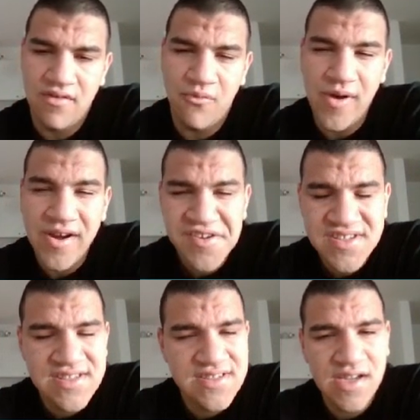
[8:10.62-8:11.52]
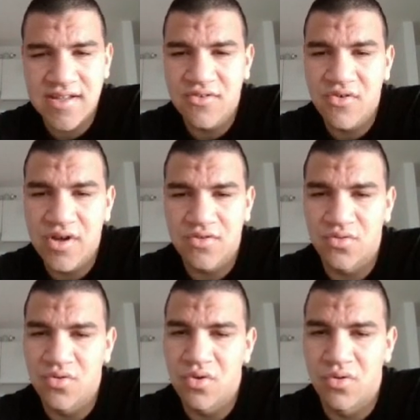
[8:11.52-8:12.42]
where is this knight going to
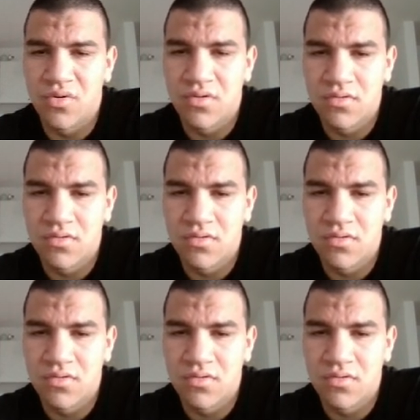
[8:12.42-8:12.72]
go?